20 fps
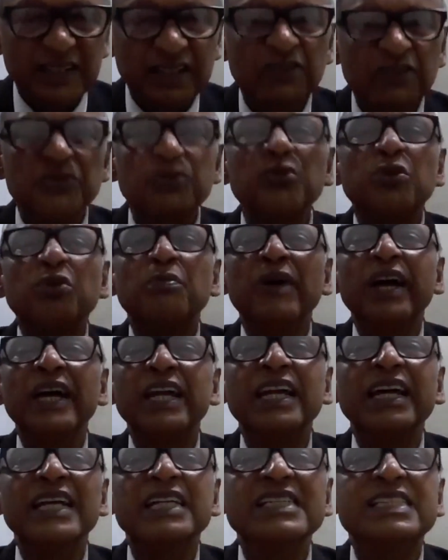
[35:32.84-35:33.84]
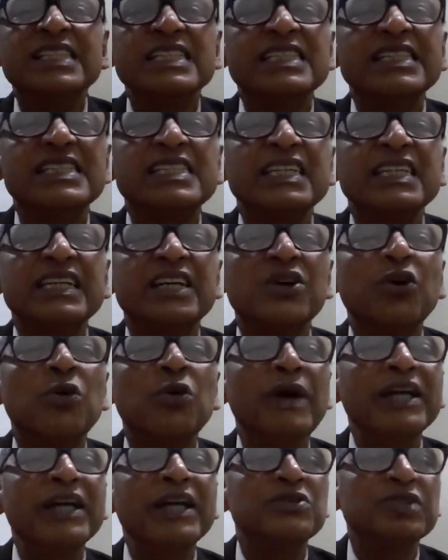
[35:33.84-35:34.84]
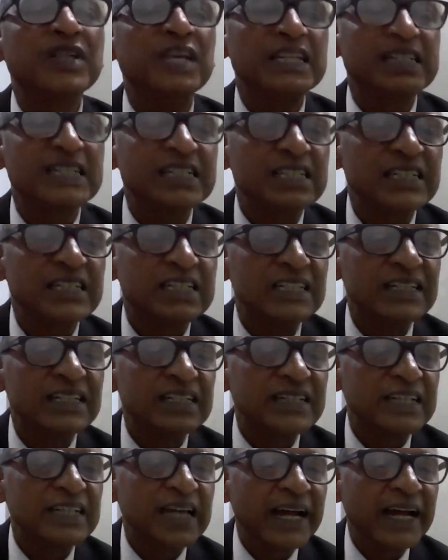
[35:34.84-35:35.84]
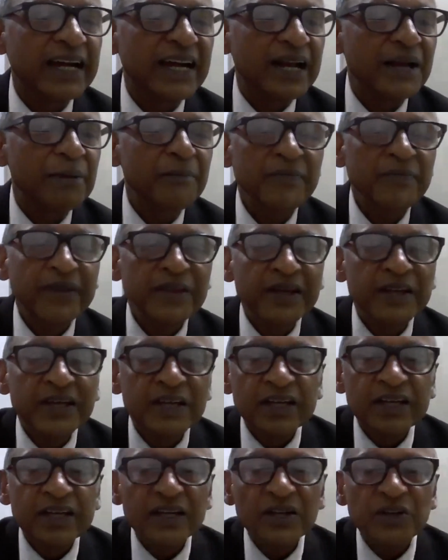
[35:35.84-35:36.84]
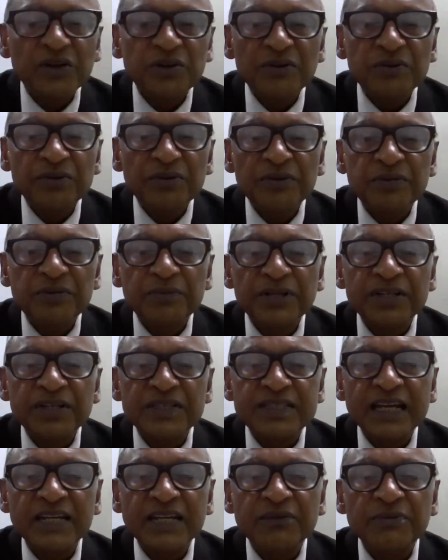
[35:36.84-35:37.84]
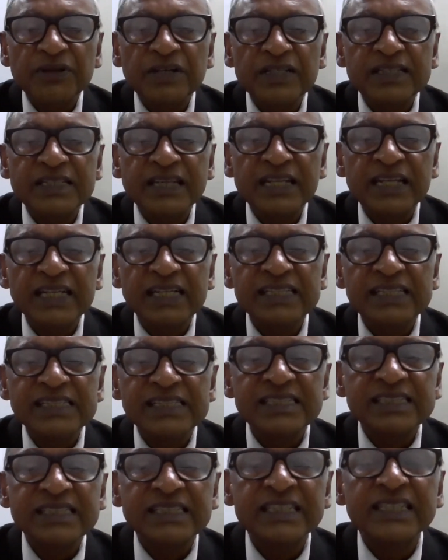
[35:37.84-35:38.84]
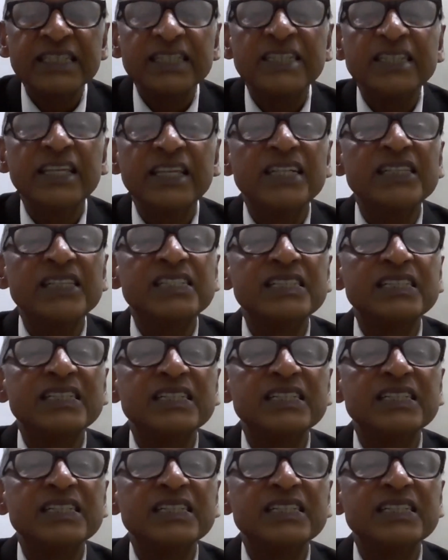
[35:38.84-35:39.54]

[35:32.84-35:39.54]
if you don't mind, I'll just go back to that diagram, because that will tell us that